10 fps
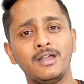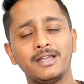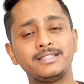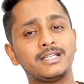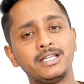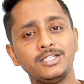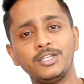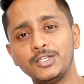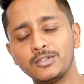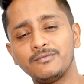is a
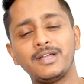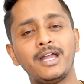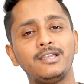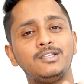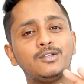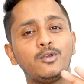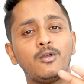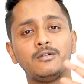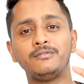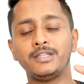continuation of that. A
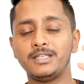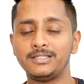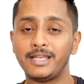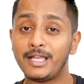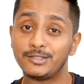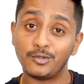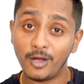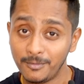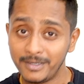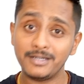lot of things that has
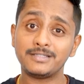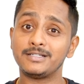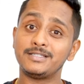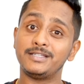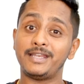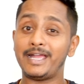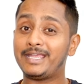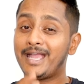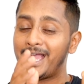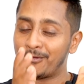not been discussed there,
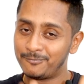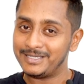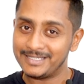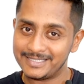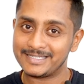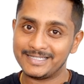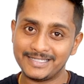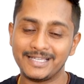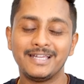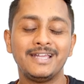I have been
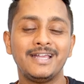discussing.